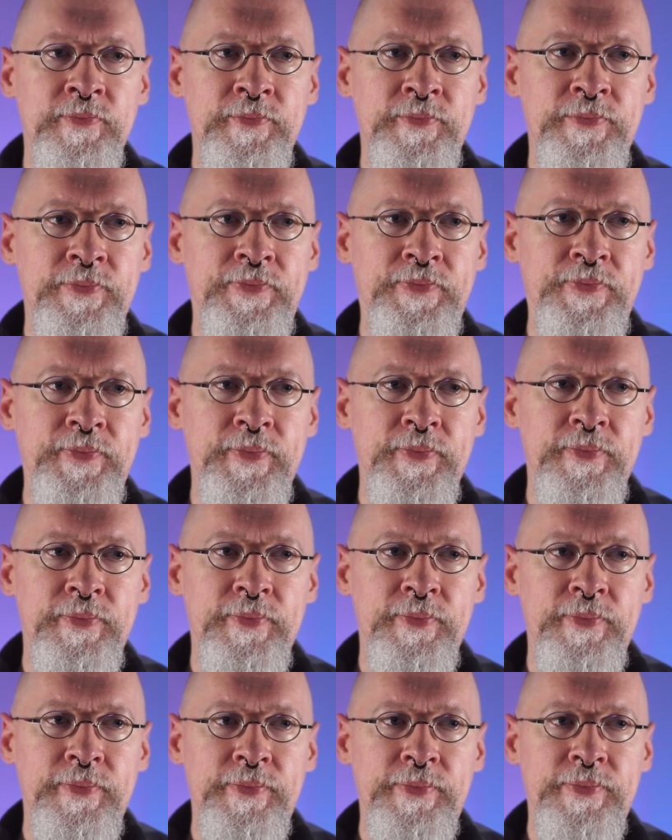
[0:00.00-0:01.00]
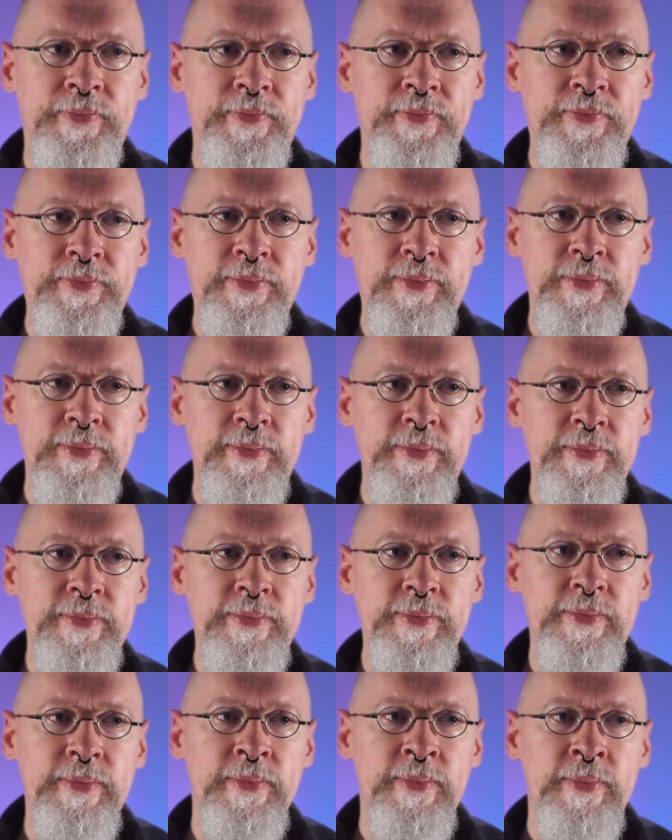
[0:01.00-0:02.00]

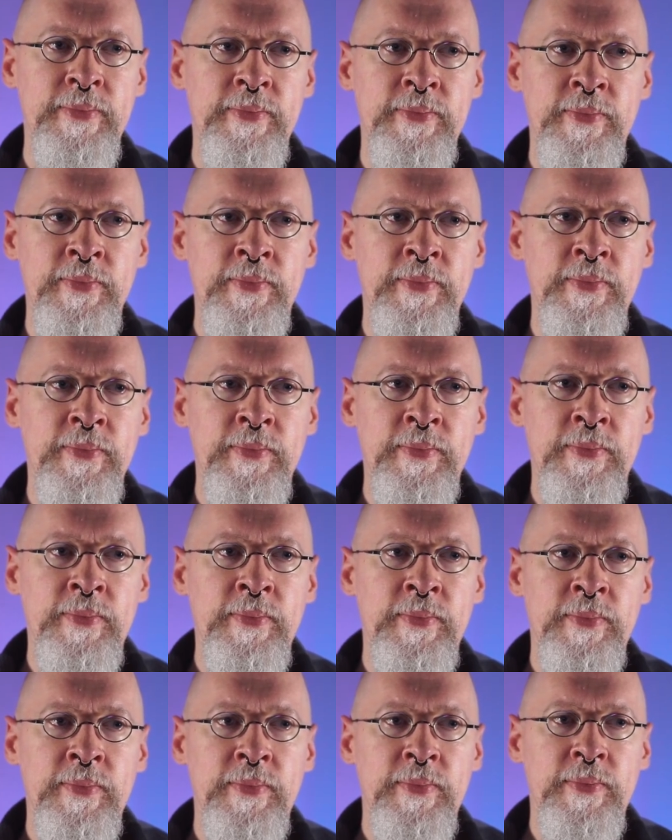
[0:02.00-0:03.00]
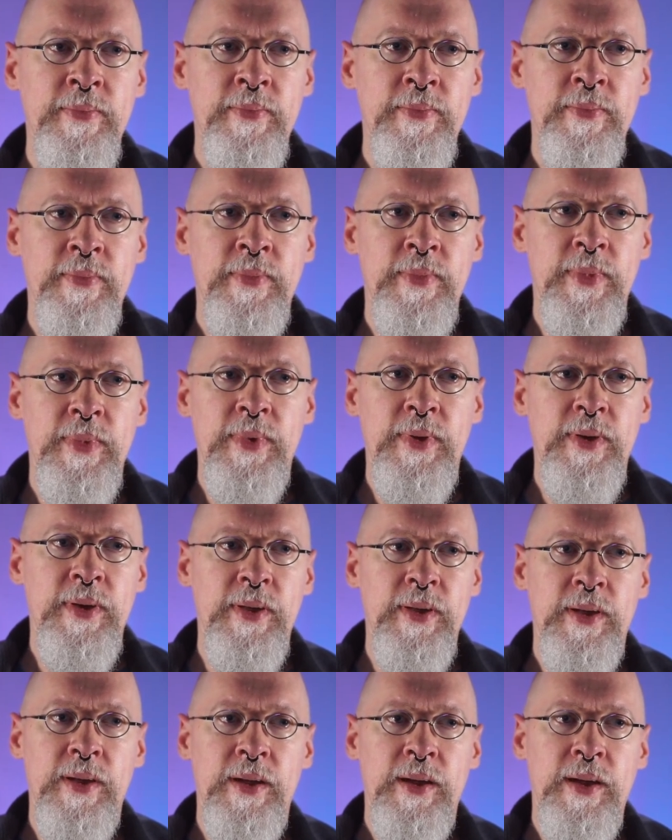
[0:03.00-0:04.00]

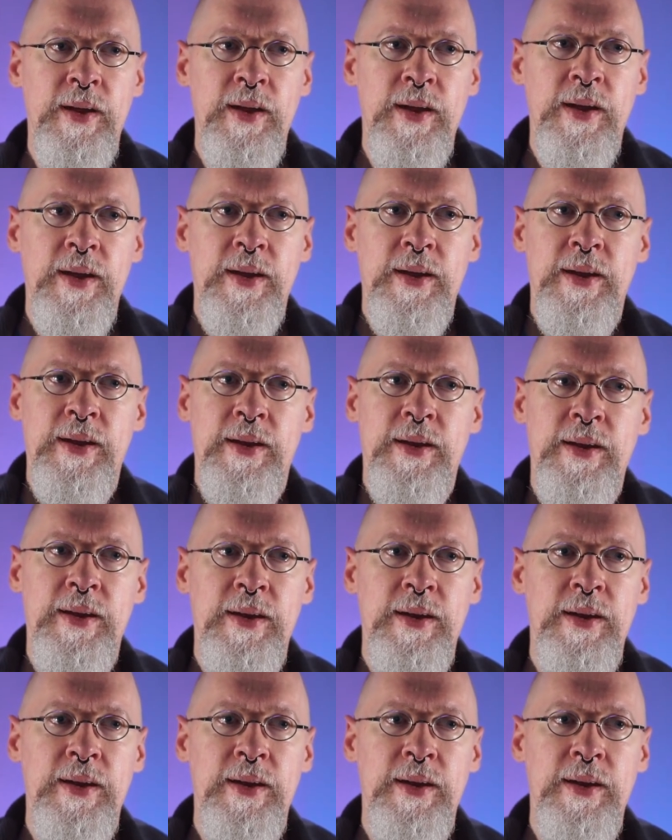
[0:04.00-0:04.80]
Nobody speaks.